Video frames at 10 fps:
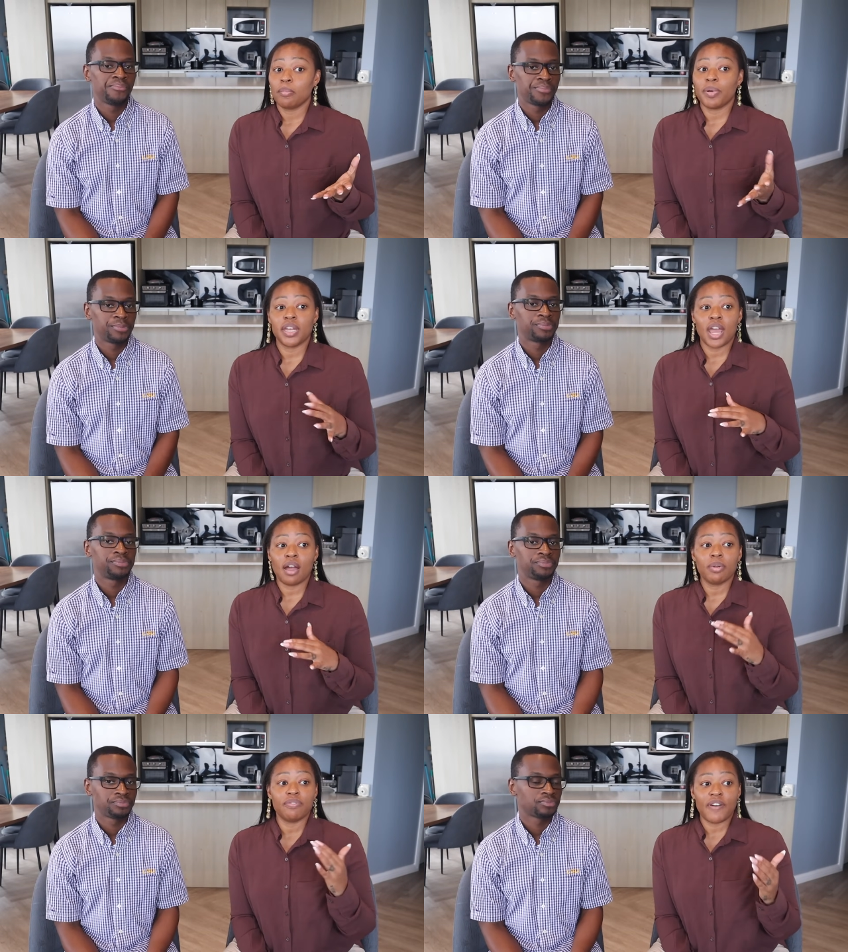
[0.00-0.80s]
Speaker 1: But
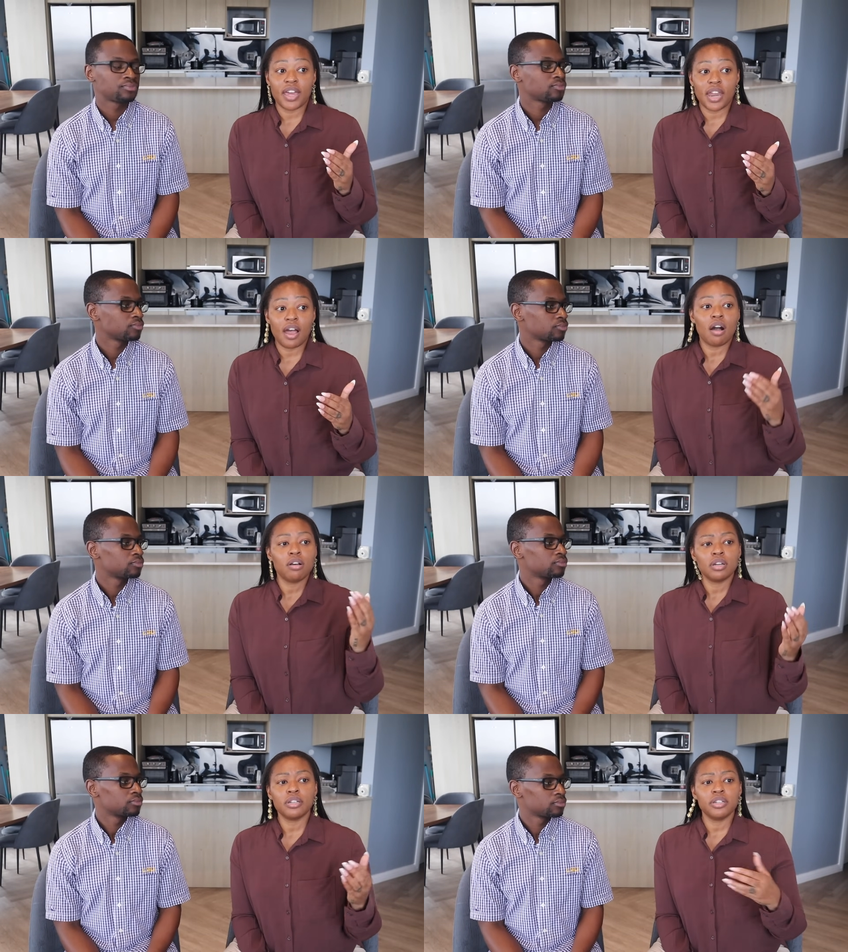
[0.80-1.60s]
now we find out,
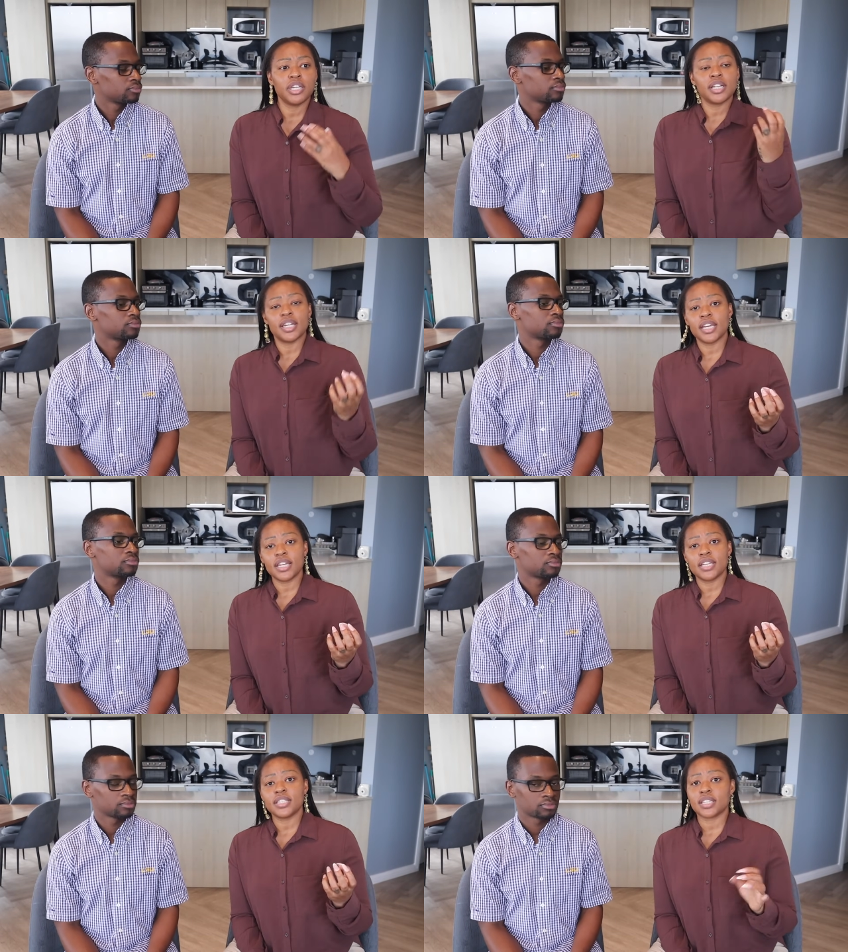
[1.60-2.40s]
oh no, you need a
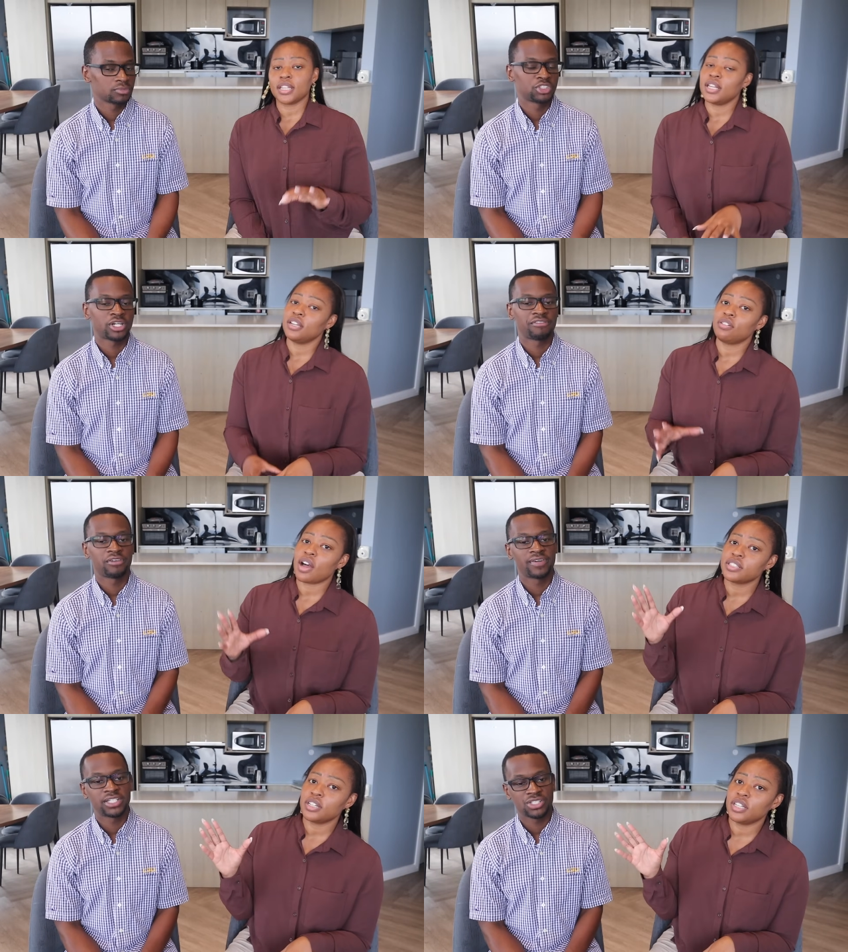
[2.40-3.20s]
disc, and then traffic you
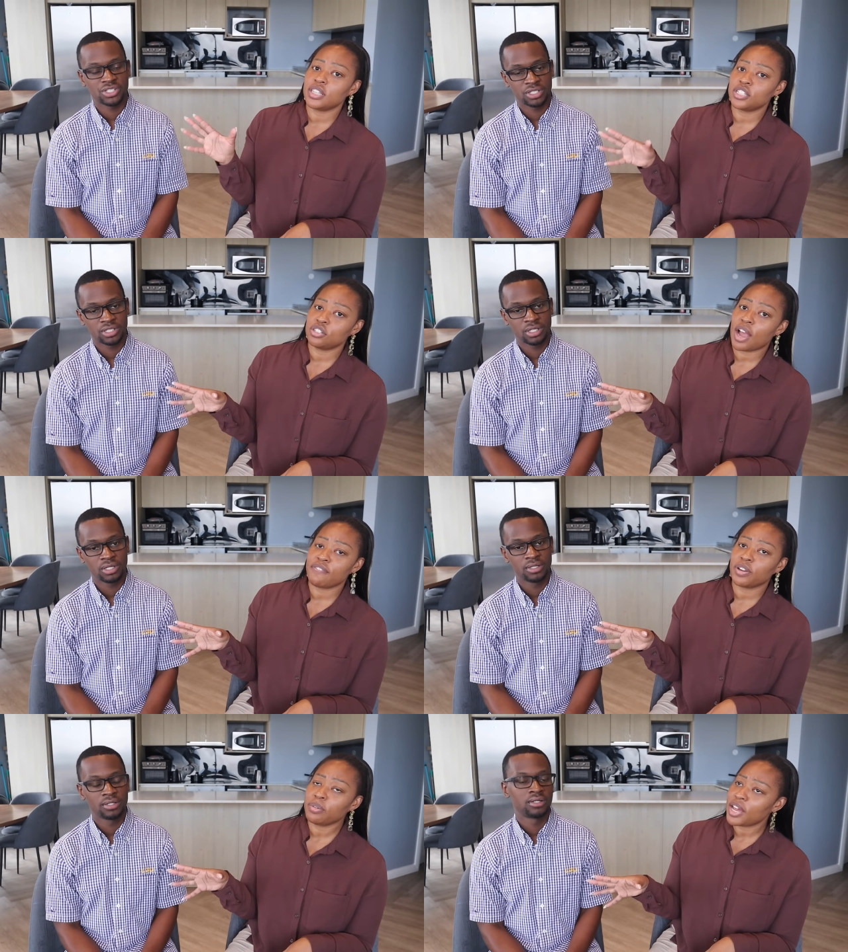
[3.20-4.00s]
also register. need this
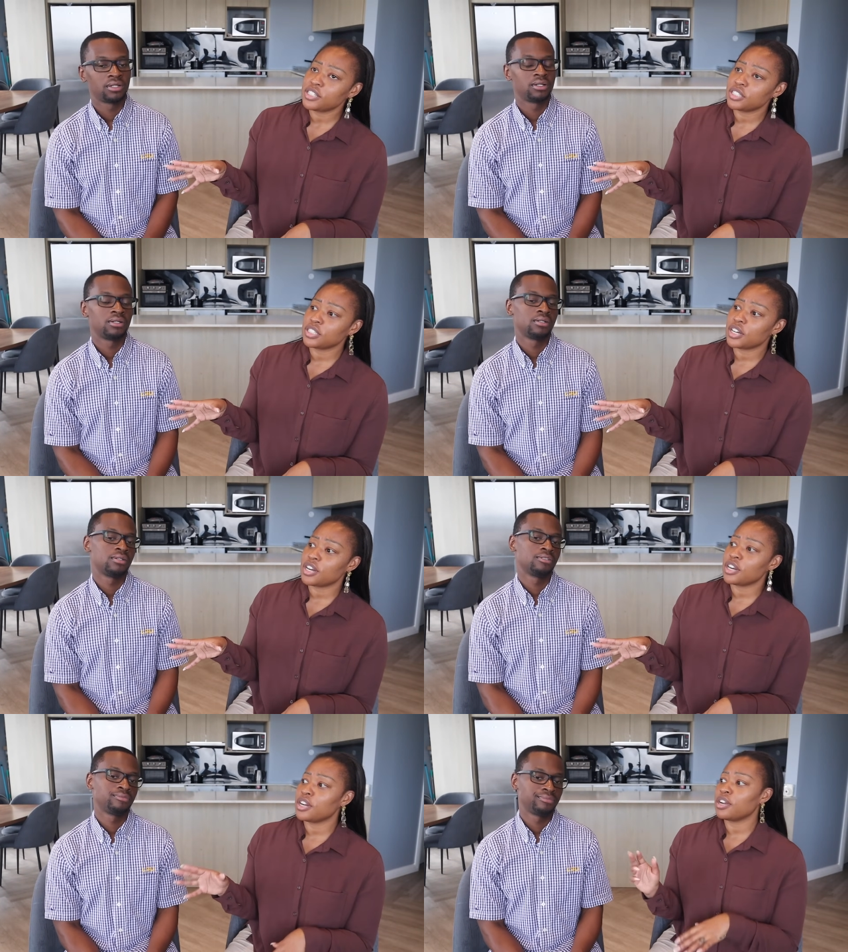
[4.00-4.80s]
traffic
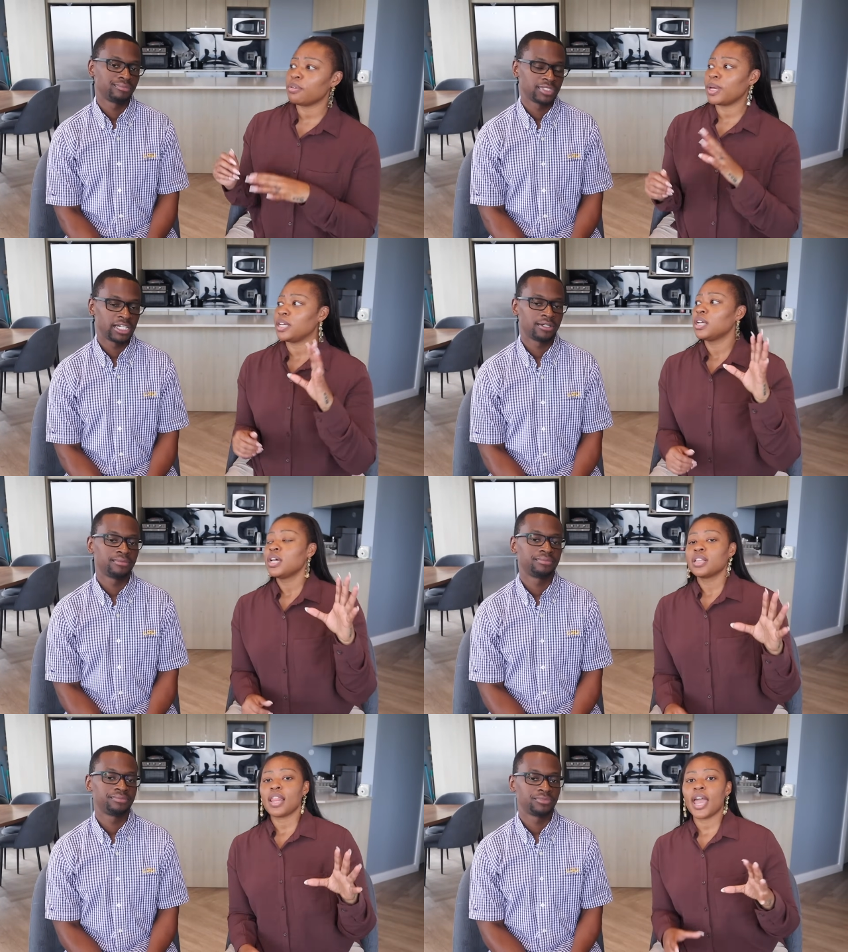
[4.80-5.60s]
register and yeah.
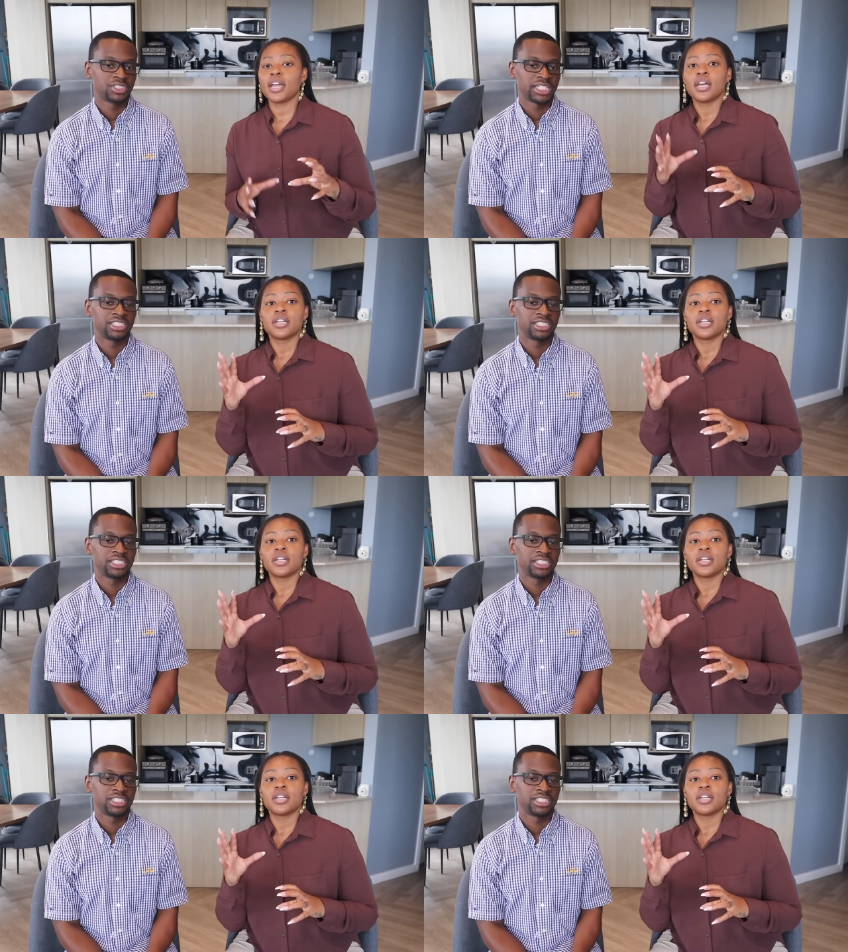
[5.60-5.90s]
like